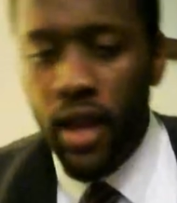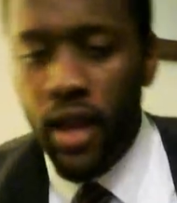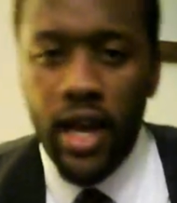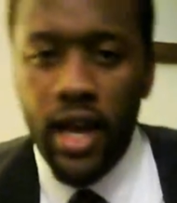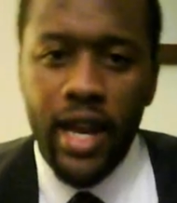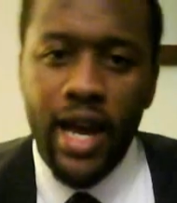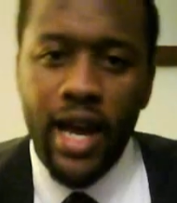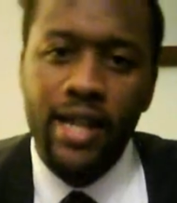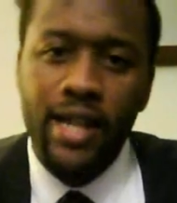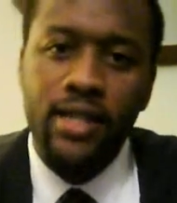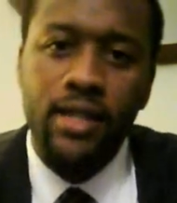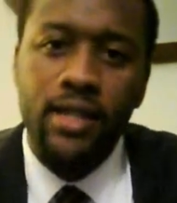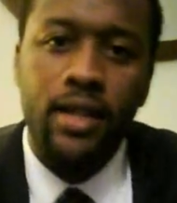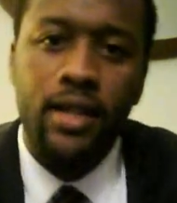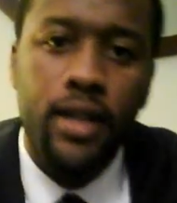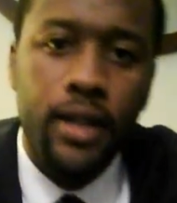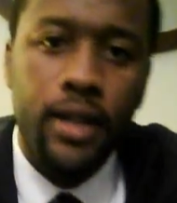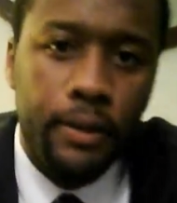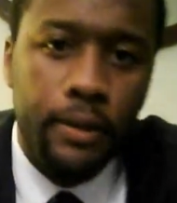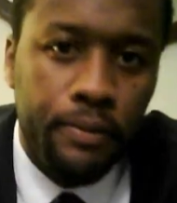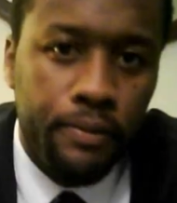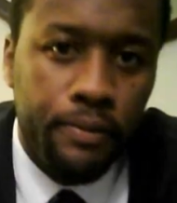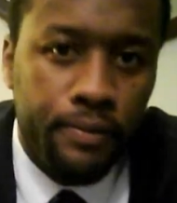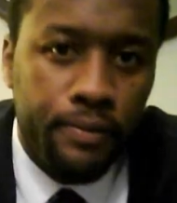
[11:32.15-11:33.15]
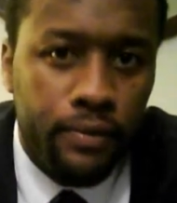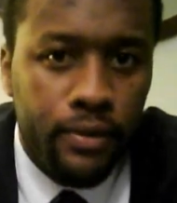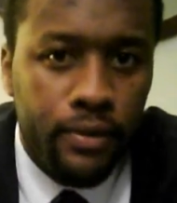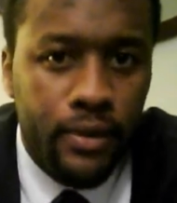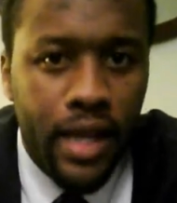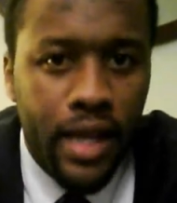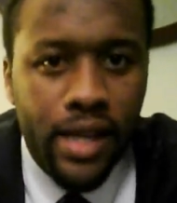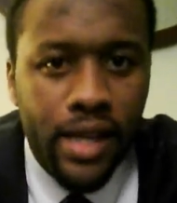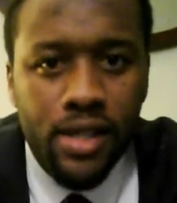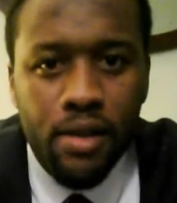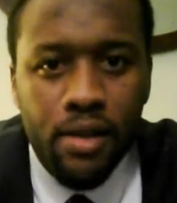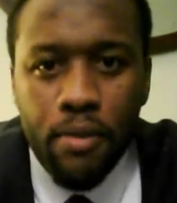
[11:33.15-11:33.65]
And that's a
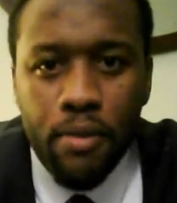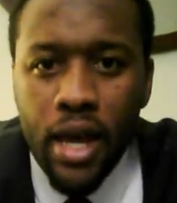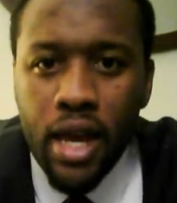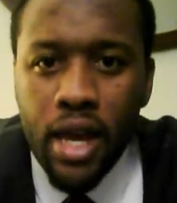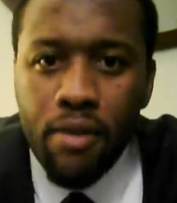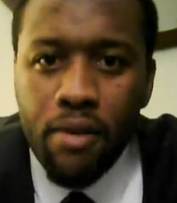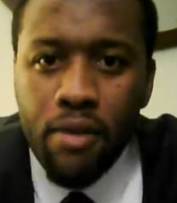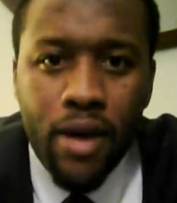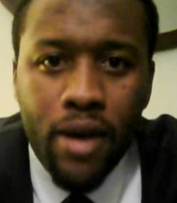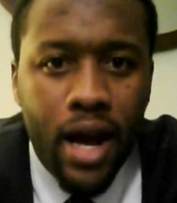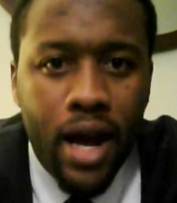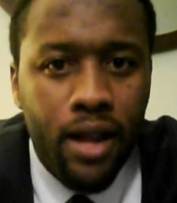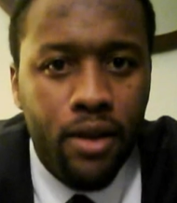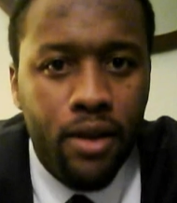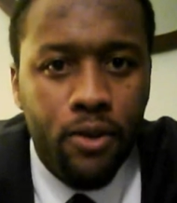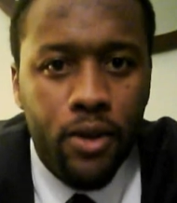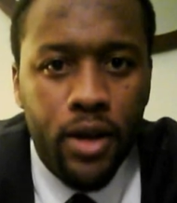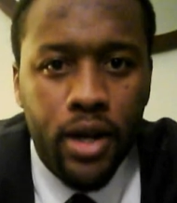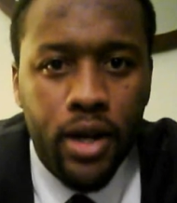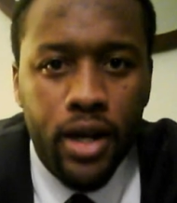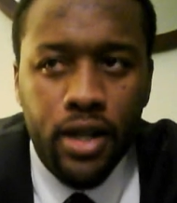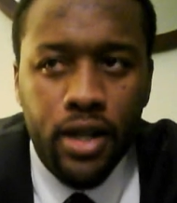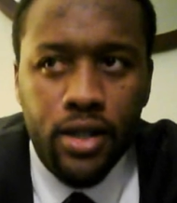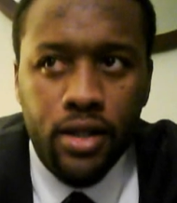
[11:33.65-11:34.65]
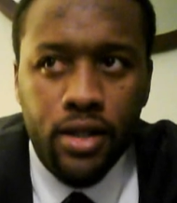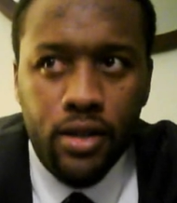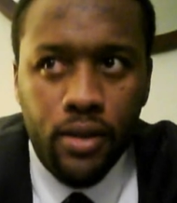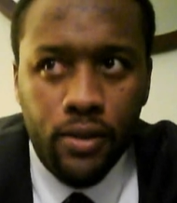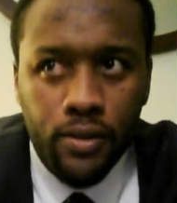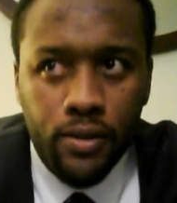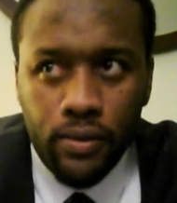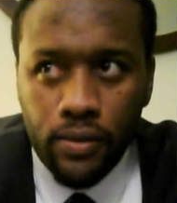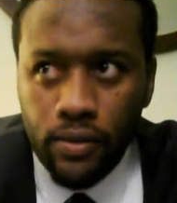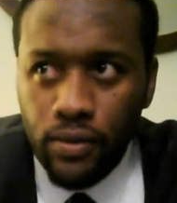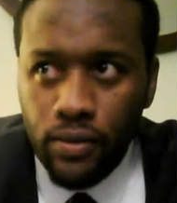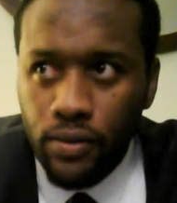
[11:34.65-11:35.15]
main problem with us.
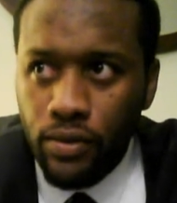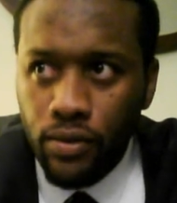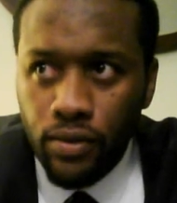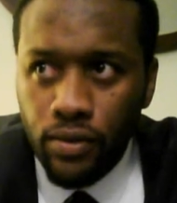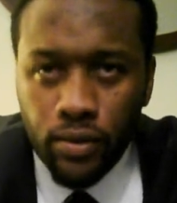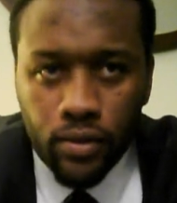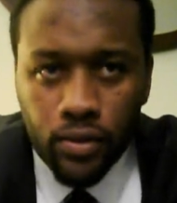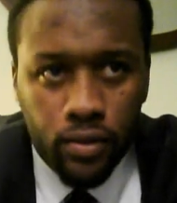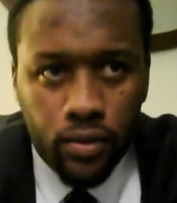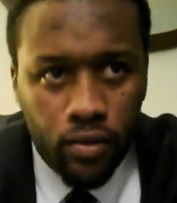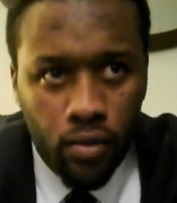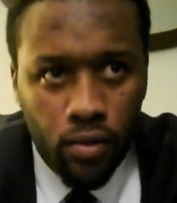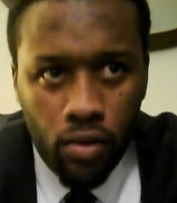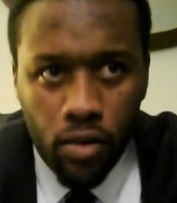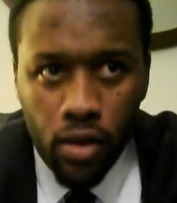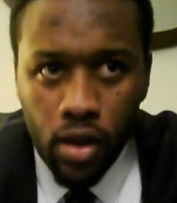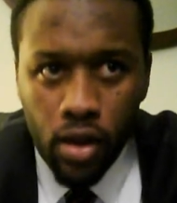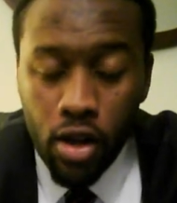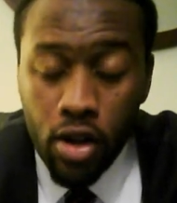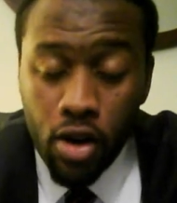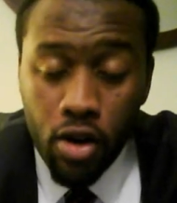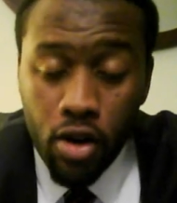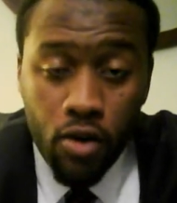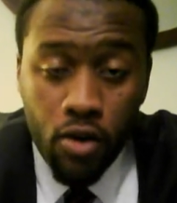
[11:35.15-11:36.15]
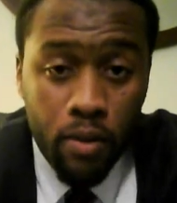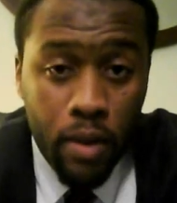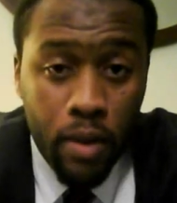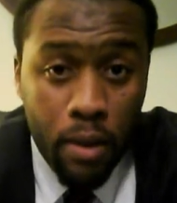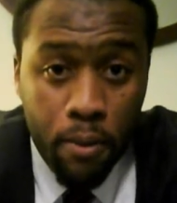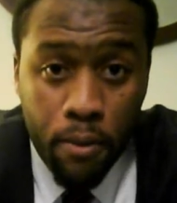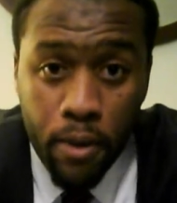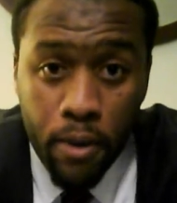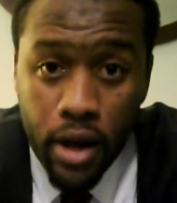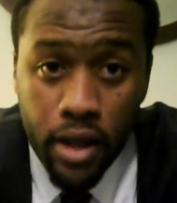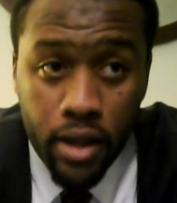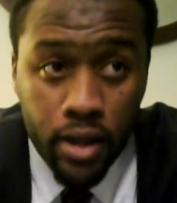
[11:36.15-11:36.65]
You know, with my
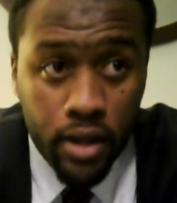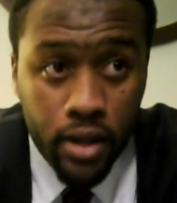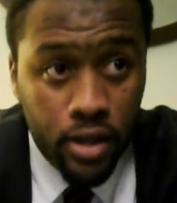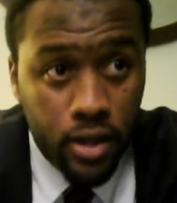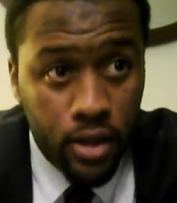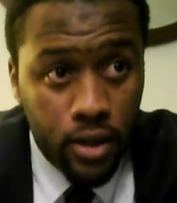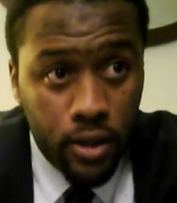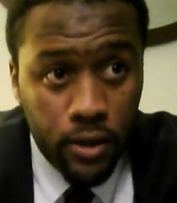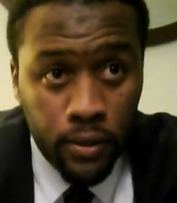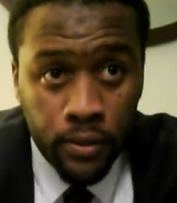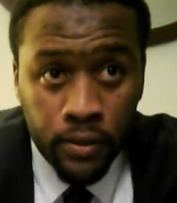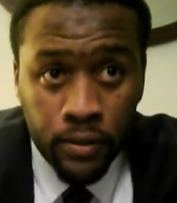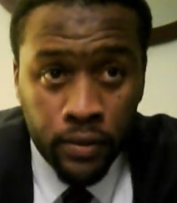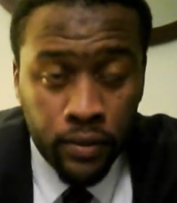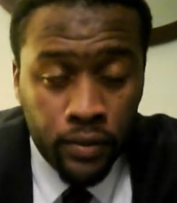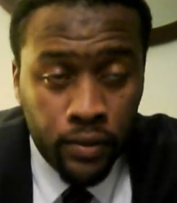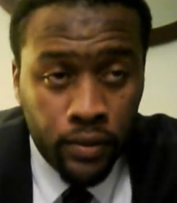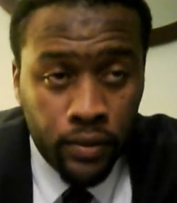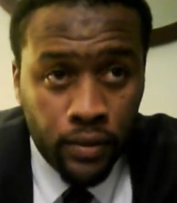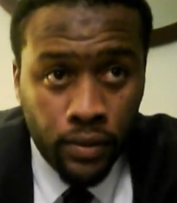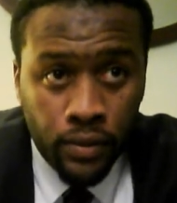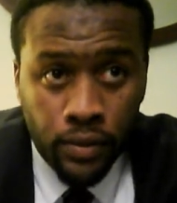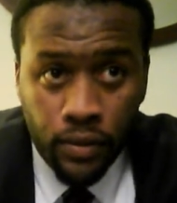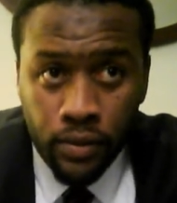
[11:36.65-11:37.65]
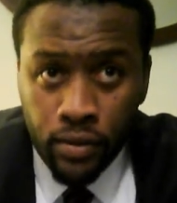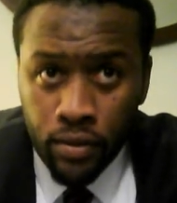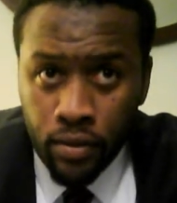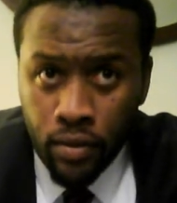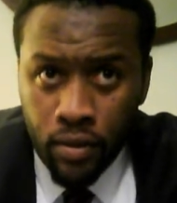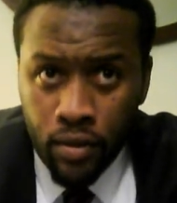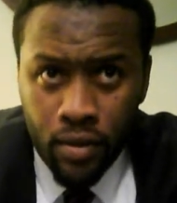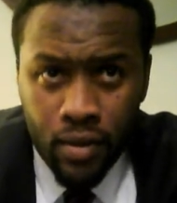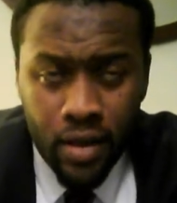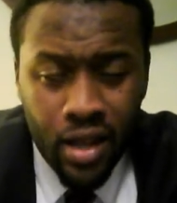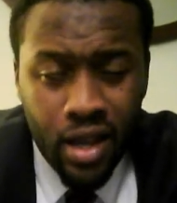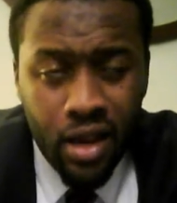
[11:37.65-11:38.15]
brothers.
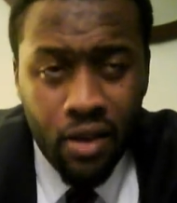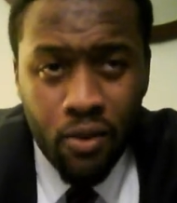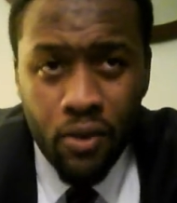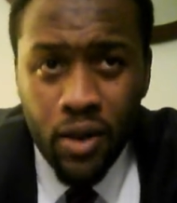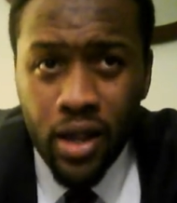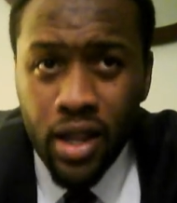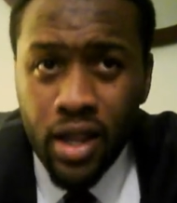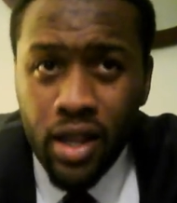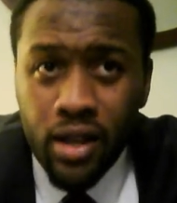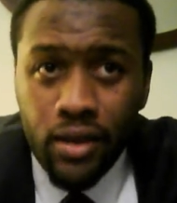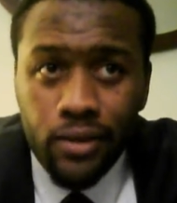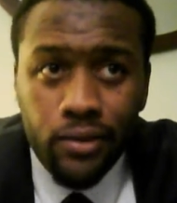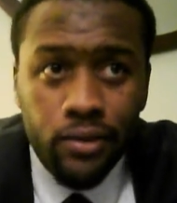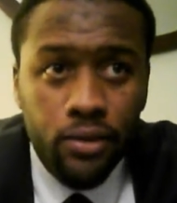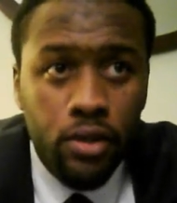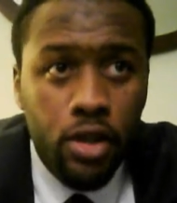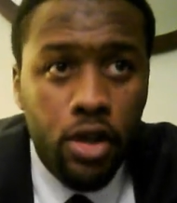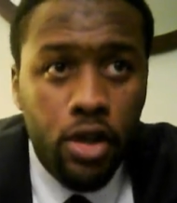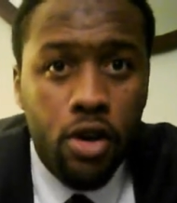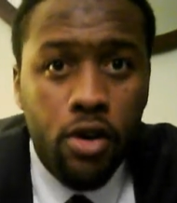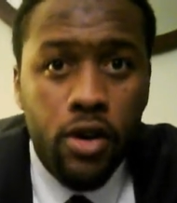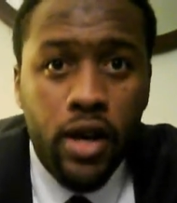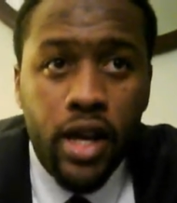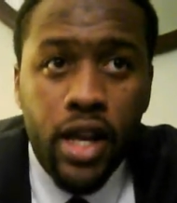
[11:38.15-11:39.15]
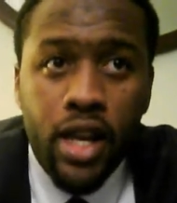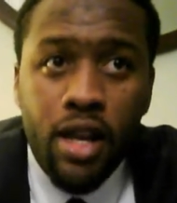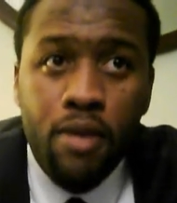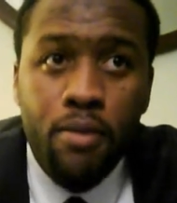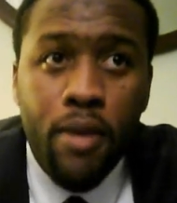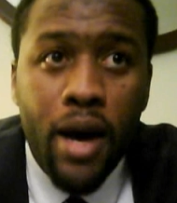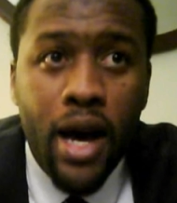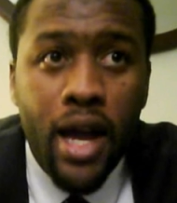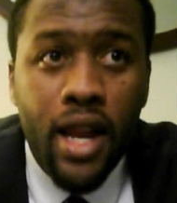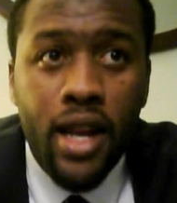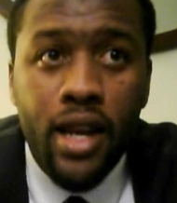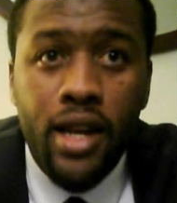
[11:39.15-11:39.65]
And really, you know,
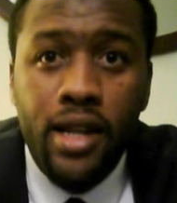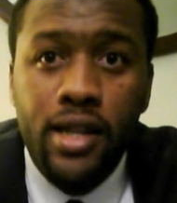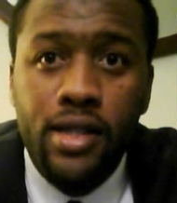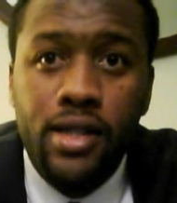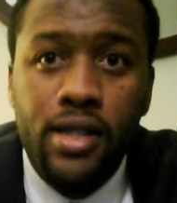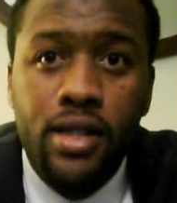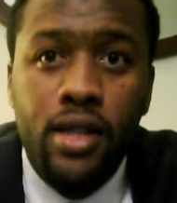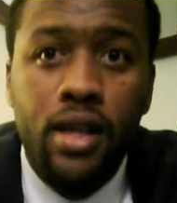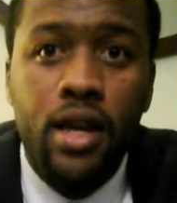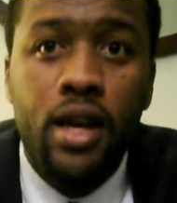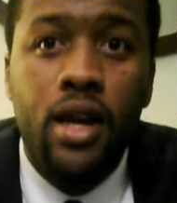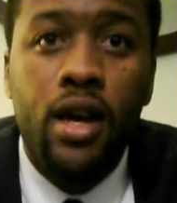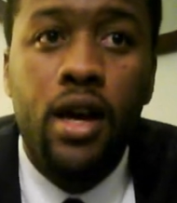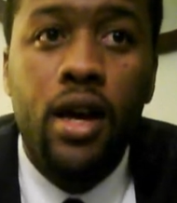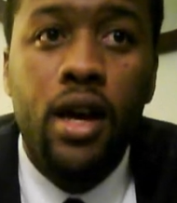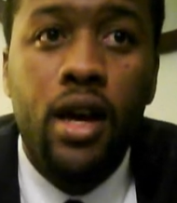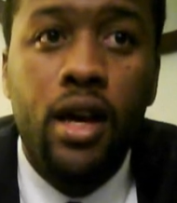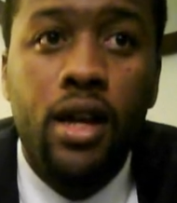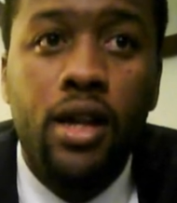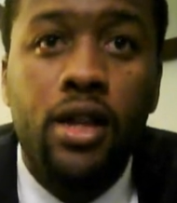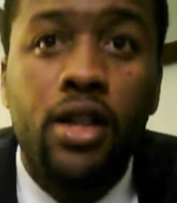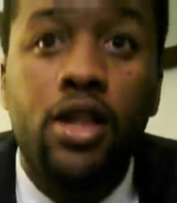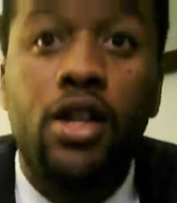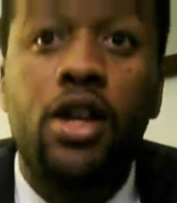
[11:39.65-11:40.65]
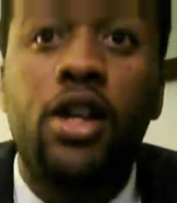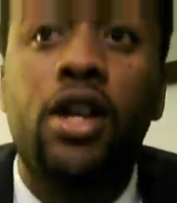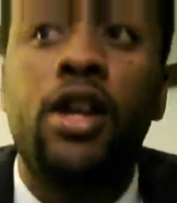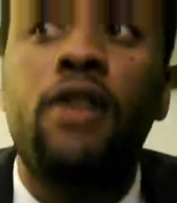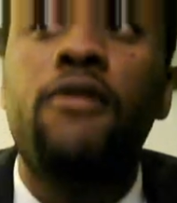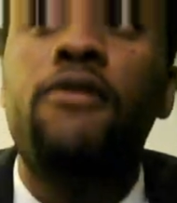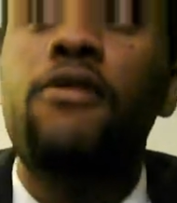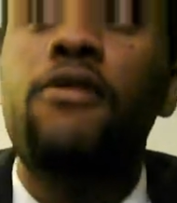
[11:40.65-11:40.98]
anybody that's looking